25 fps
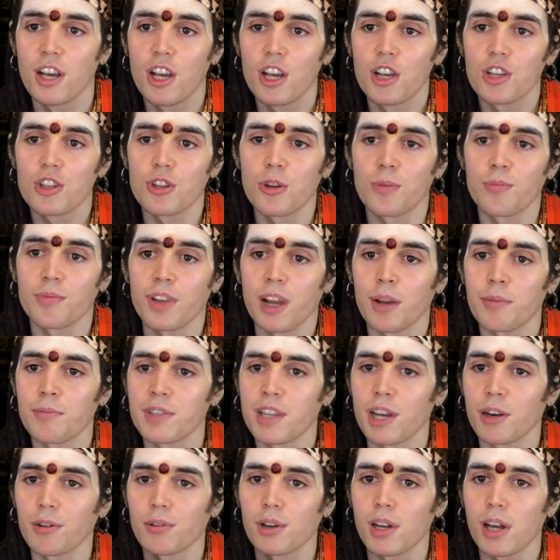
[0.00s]
sometimes
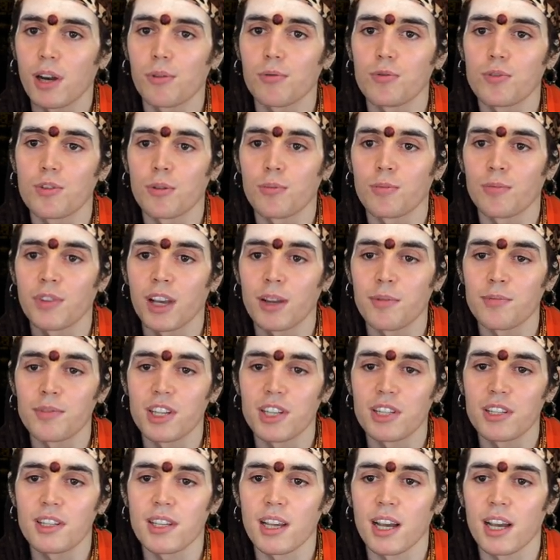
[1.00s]
out loud, sometimes
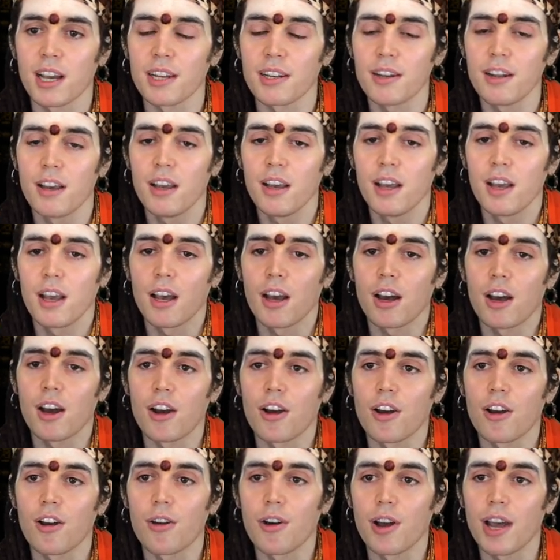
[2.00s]
inside,
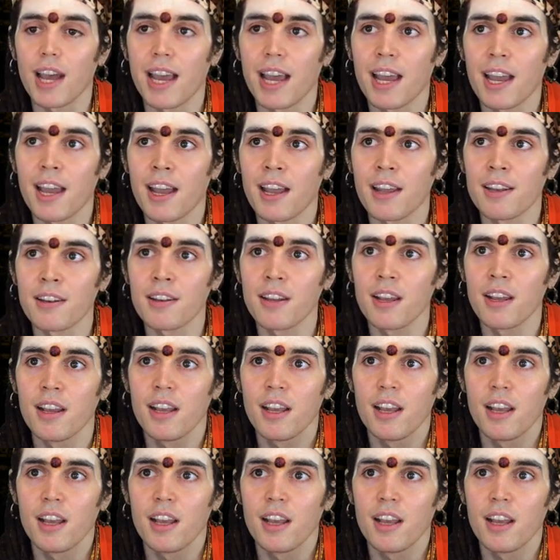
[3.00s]
and